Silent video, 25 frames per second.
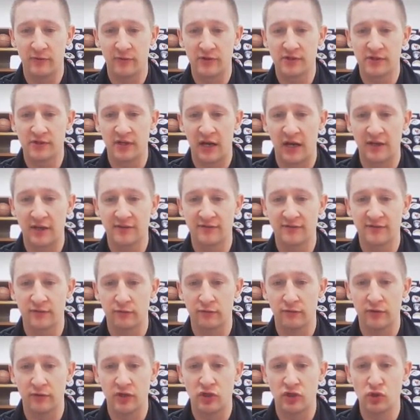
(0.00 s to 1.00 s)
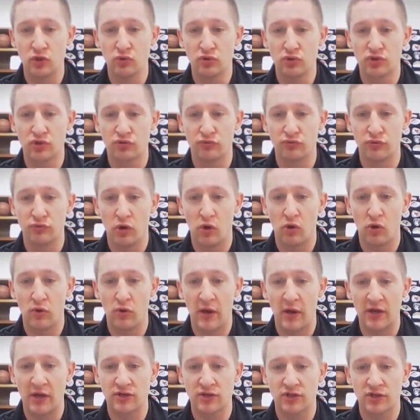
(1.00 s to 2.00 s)
which stands for Reduced
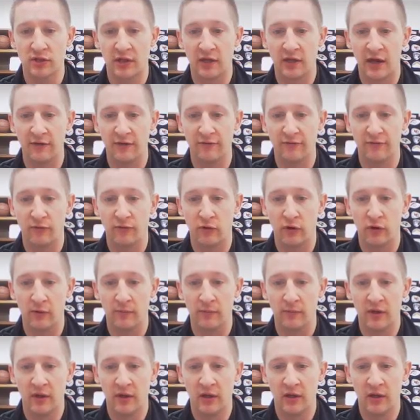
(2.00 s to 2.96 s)
Row Echelon Form.